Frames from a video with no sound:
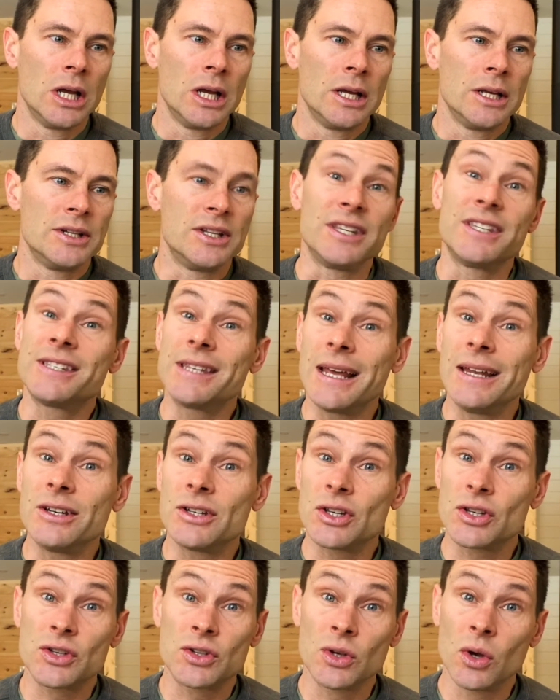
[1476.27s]
descent
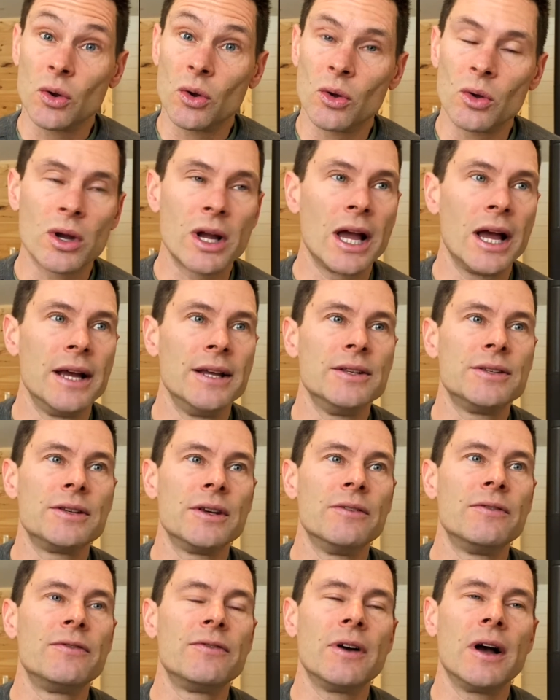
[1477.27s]
to soul kinds
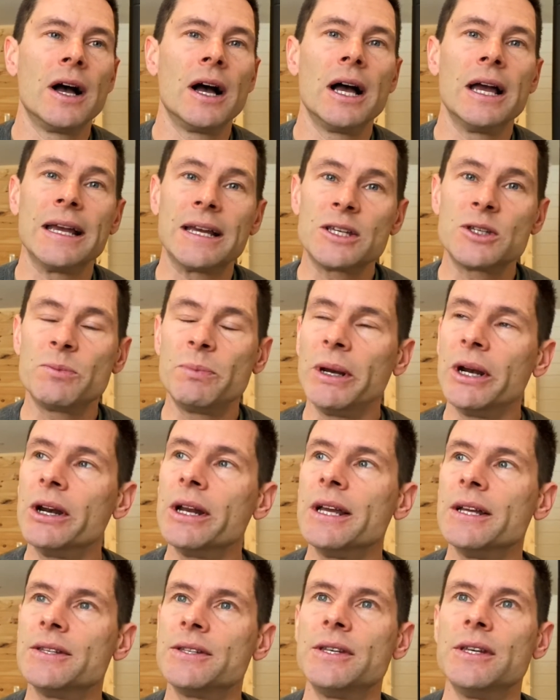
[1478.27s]
of
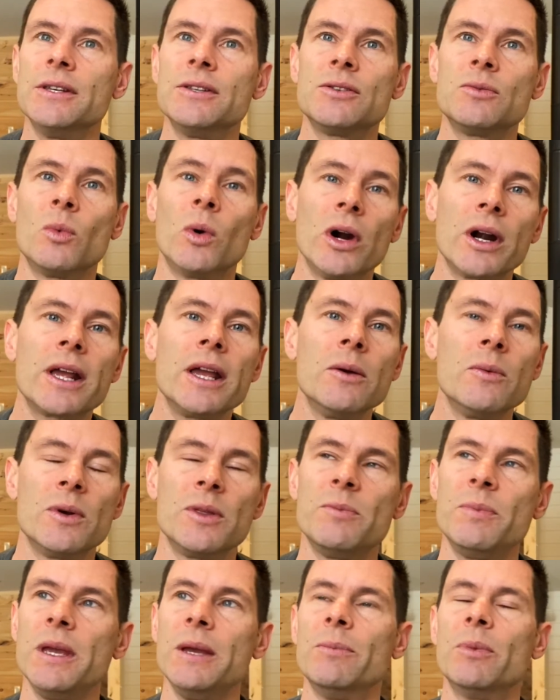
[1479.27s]
experiences working
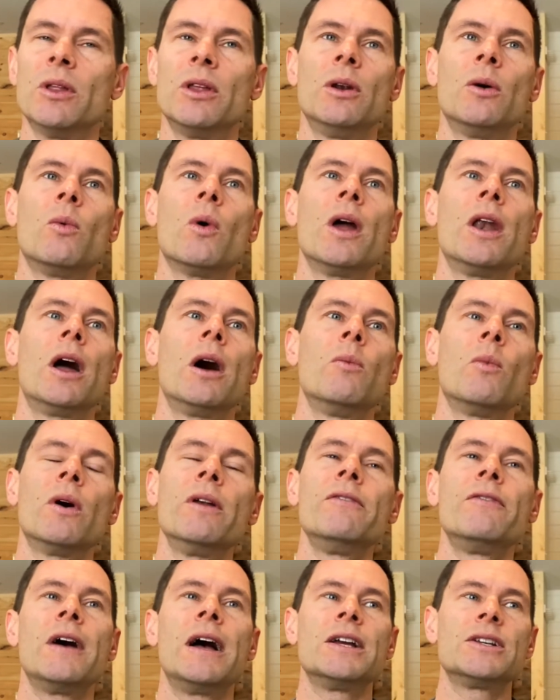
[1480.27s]
with people in a one-on-one
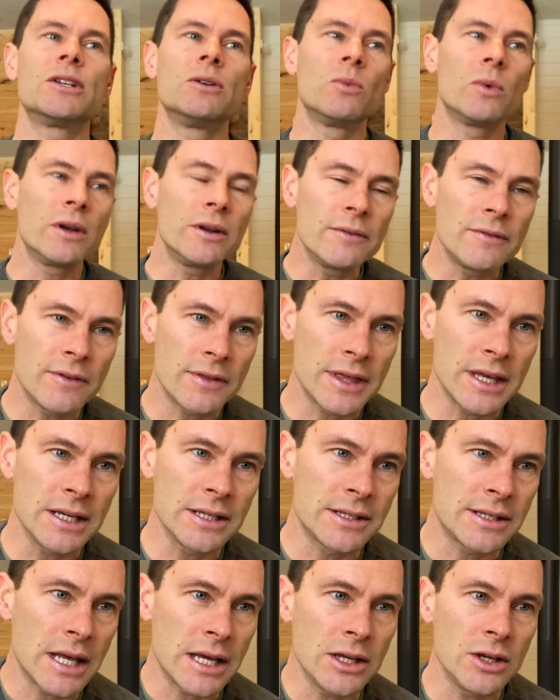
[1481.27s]
fashion, one of the
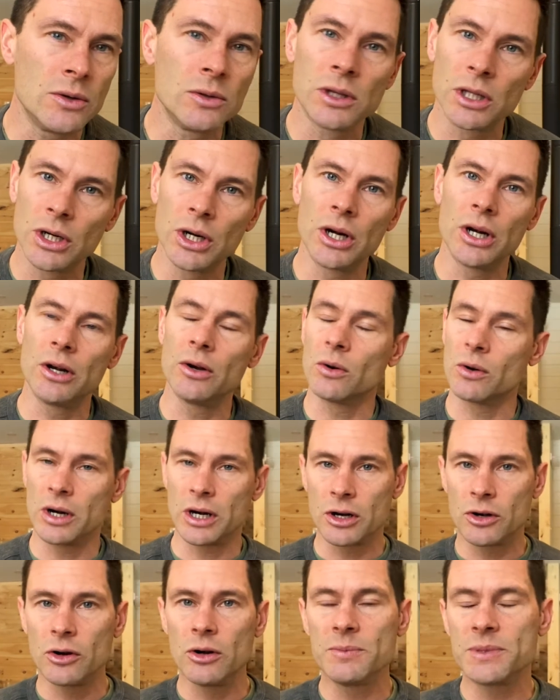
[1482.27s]
things that you learn, or in
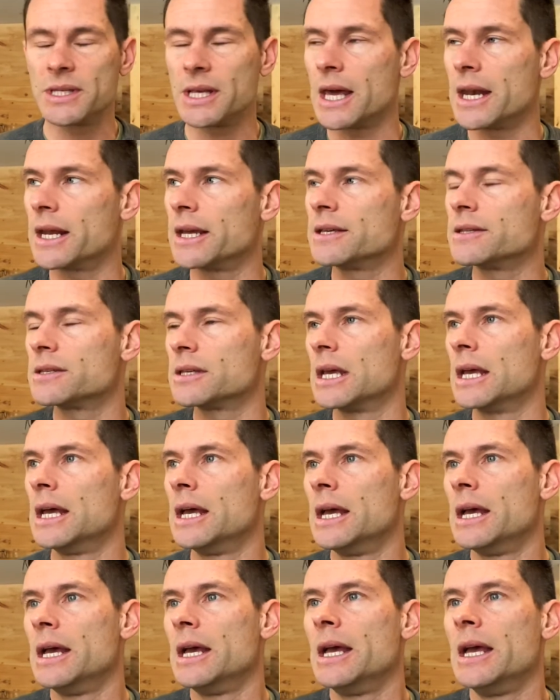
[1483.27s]
group settings,
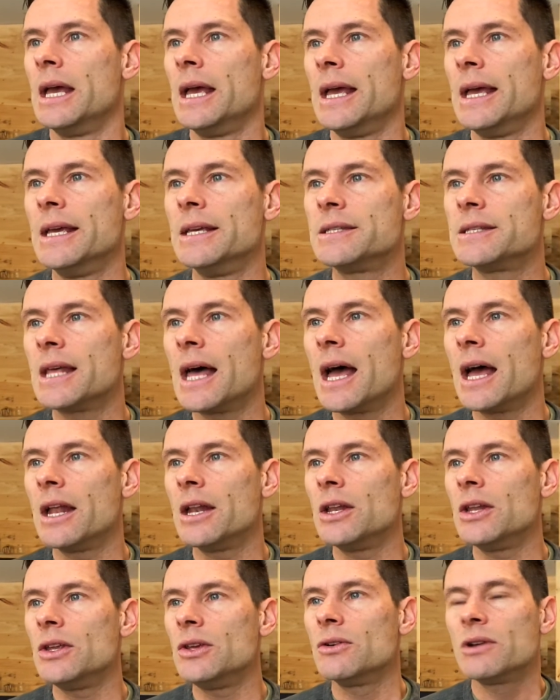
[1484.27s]
is
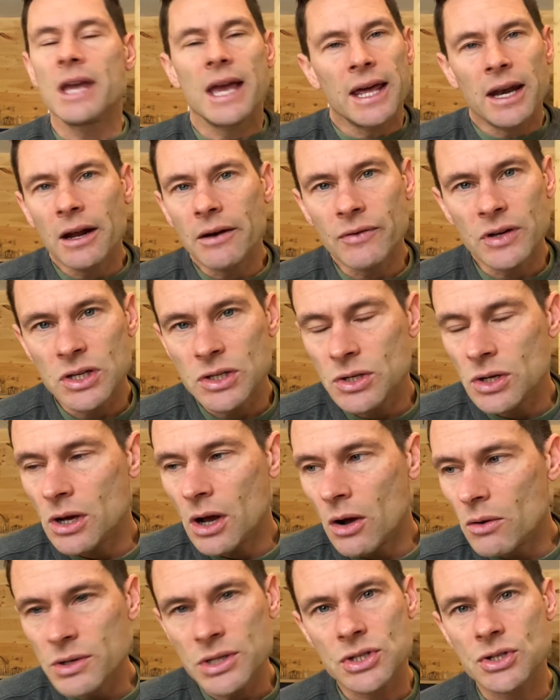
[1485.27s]
that you can't
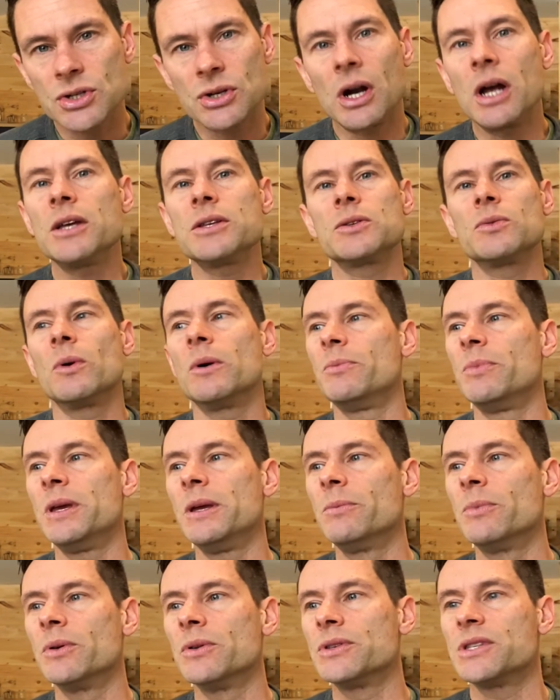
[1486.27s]
always trust what
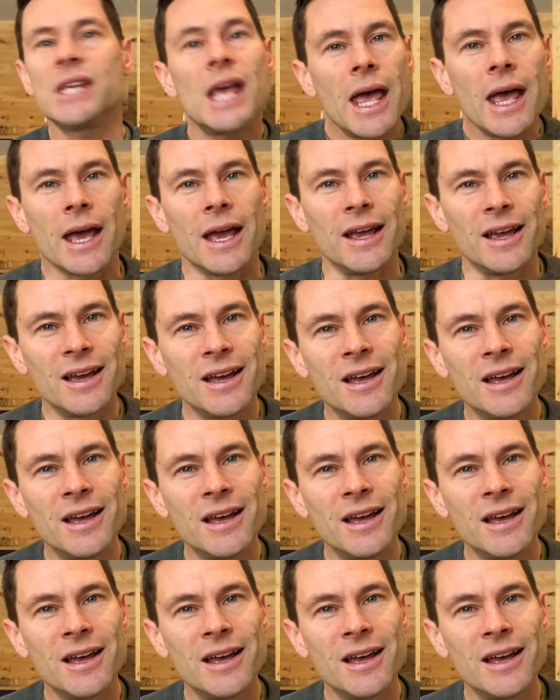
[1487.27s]
people say.